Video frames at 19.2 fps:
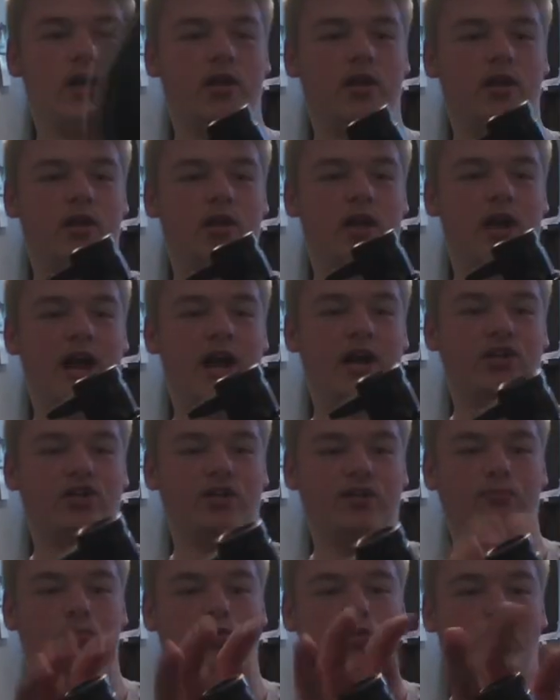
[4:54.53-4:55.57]
it actually
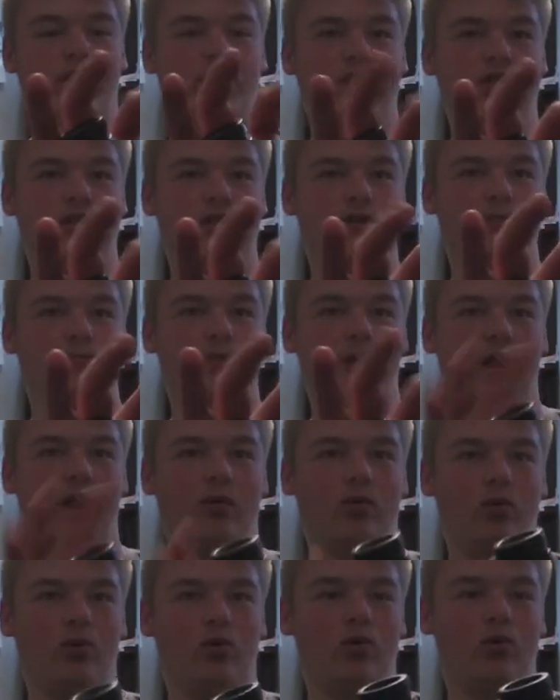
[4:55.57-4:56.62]
brings the
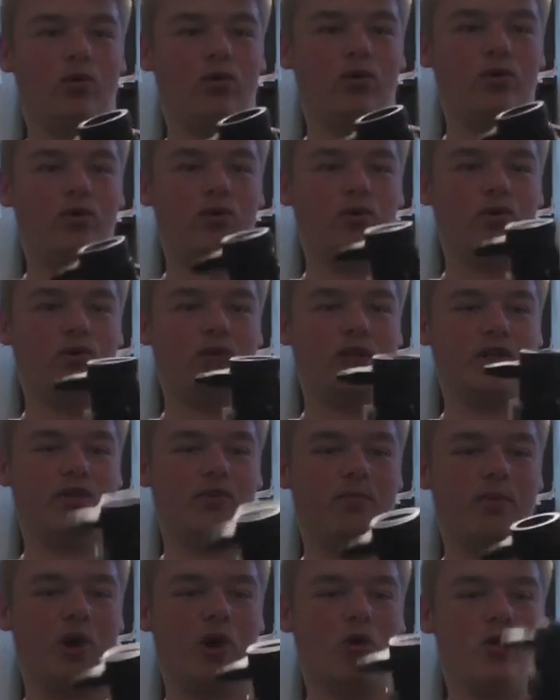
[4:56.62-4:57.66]
barrel, like the
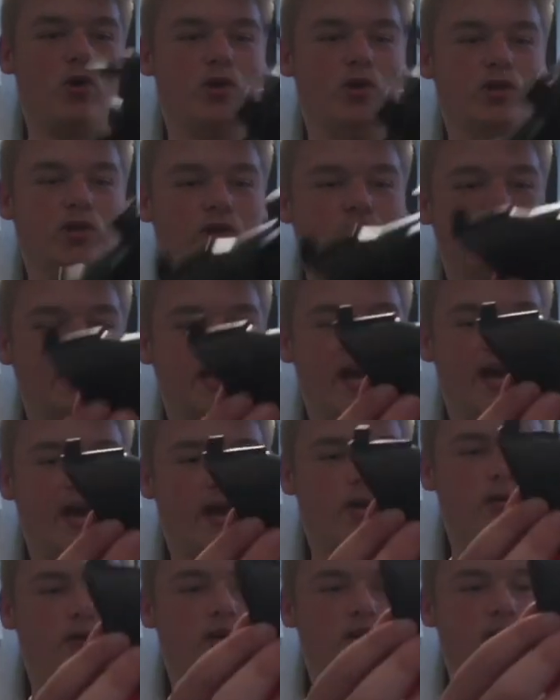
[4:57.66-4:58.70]
barrel holder,
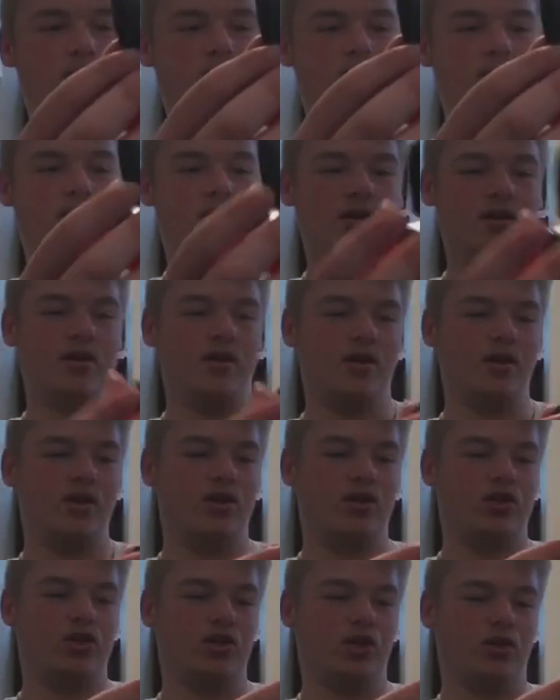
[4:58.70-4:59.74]
down.
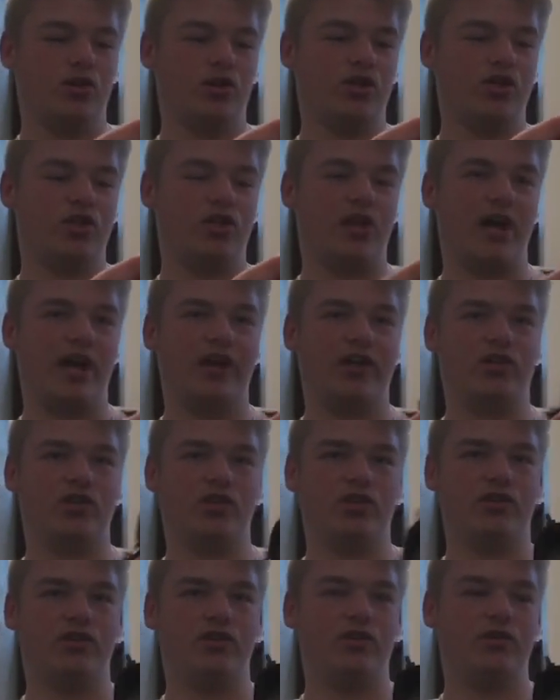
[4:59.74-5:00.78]
So this is
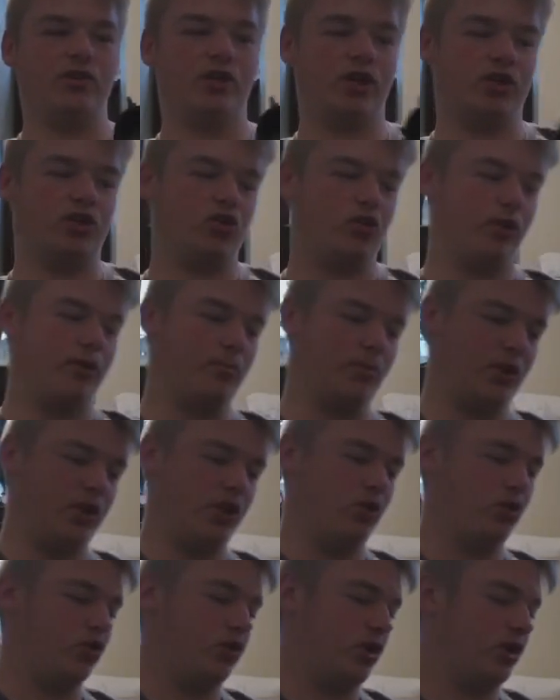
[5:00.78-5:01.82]
actually extremely
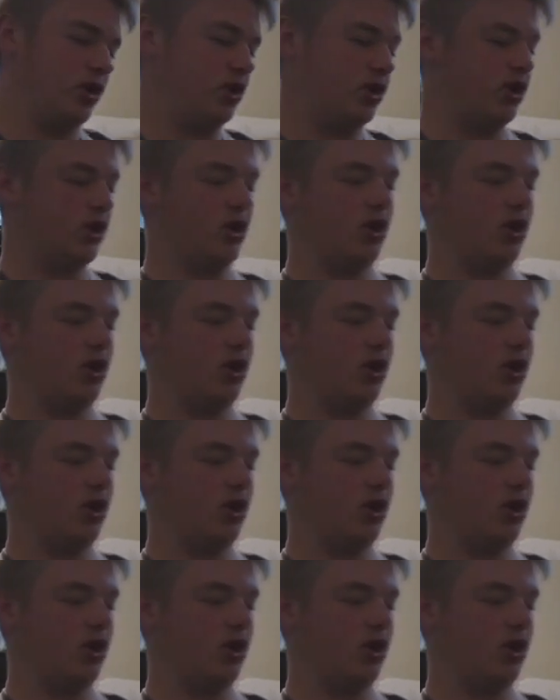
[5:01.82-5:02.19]
useless.